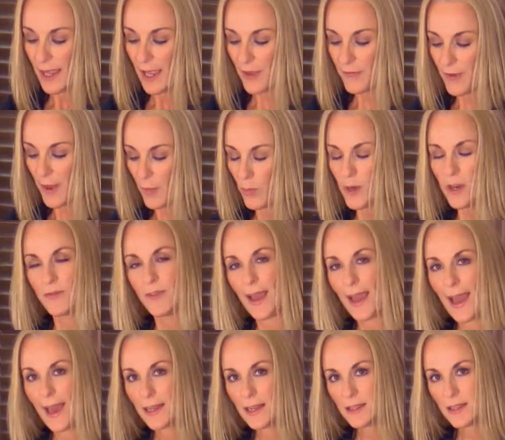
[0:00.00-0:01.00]
If I would have
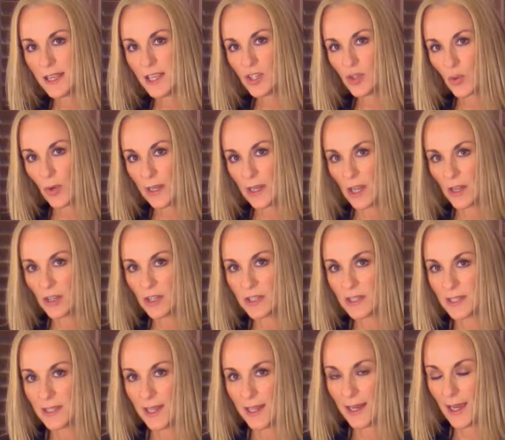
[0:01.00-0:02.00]
added these green
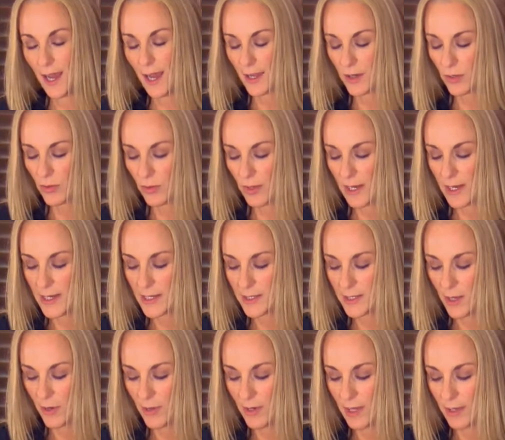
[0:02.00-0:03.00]
onions in that hot grease,
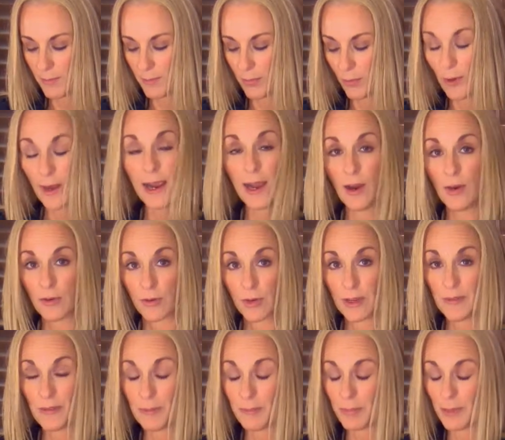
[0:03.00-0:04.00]
they'll get brown or
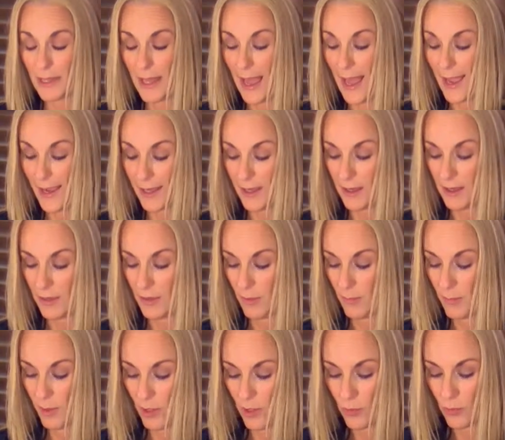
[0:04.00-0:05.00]
even black and
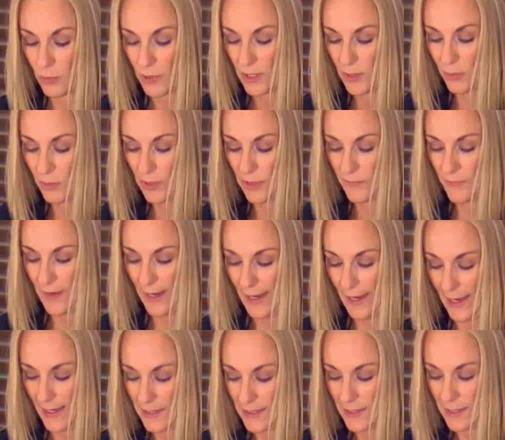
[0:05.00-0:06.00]
they'll burn really, really
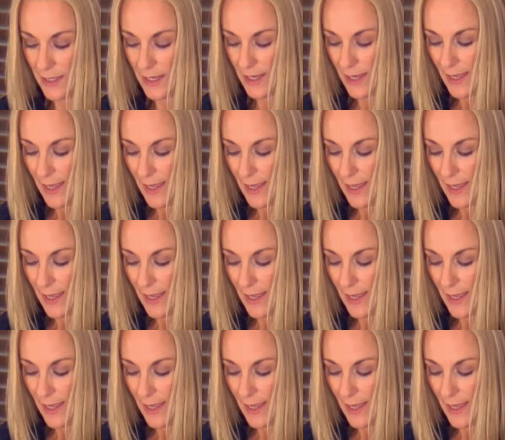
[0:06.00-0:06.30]
fast.